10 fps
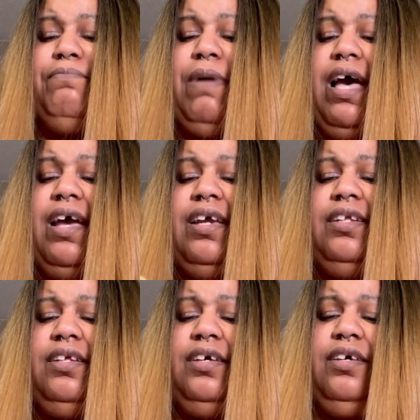
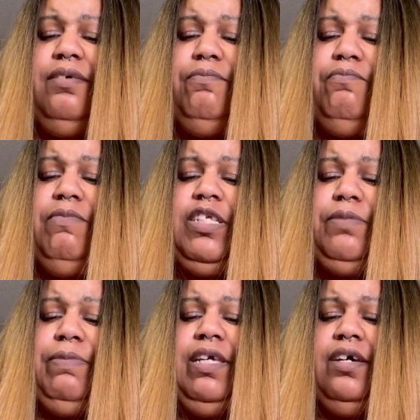mine must
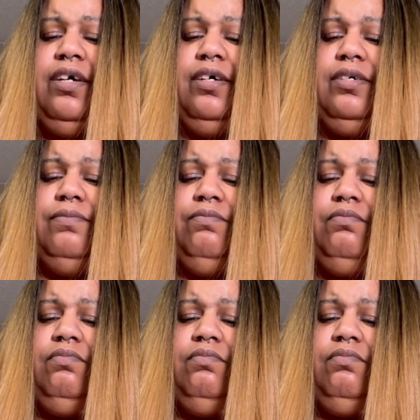be, mine